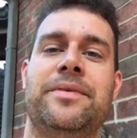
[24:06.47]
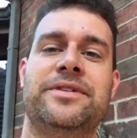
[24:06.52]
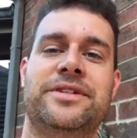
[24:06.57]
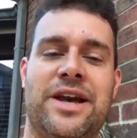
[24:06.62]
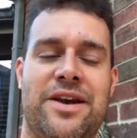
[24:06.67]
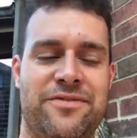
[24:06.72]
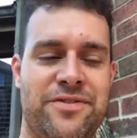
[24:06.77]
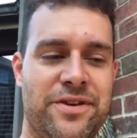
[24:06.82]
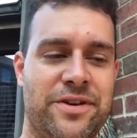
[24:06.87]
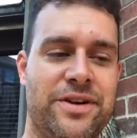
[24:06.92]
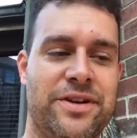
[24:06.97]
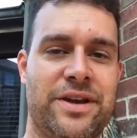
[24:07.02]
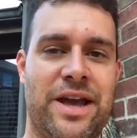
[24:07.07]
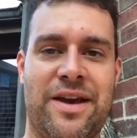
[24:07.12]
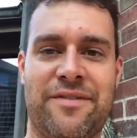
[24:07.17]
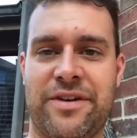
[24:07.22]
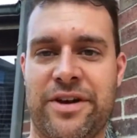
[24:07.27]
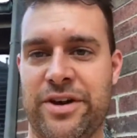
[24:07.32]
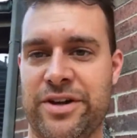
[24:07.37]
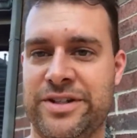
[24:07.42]
definitely
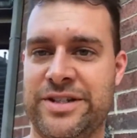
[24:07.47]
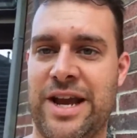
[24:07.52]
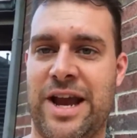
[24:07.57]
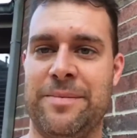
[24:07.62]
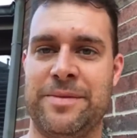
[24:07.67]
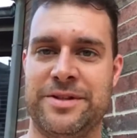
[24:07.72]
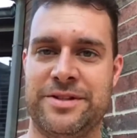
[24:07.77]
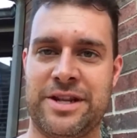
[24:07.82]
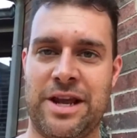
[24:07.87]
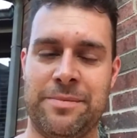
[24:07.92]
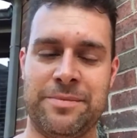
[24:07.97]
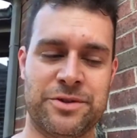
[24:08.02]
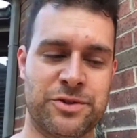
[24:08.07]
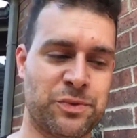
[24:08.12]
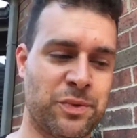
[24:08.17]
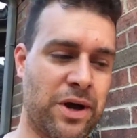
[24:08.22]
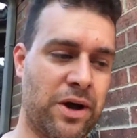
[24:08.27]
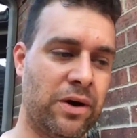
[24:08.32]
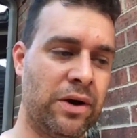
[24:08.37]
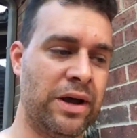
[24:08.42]
have a good time this time
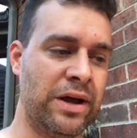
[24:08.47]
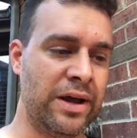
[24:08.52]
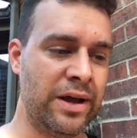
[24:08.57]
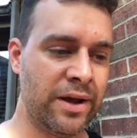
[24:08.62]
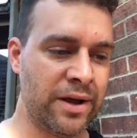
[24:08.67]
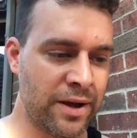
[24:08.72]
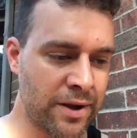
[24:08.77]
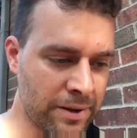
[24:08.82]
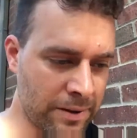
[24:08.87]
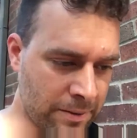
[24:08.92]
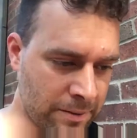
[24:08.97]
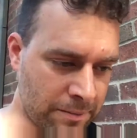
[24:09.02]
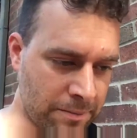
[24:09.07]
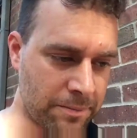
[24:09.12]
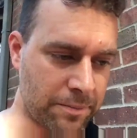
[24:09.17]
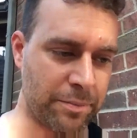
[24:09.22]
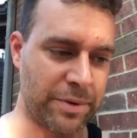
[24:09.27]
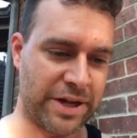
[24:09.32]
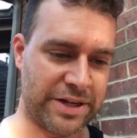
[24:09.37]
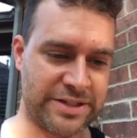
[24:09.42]
as well.
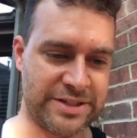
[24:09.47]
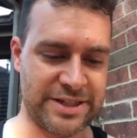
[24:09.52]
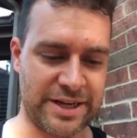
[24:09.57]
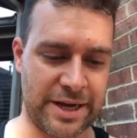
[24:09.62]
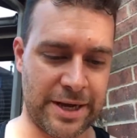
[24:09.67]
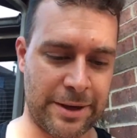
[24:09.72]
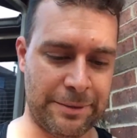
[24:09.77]
But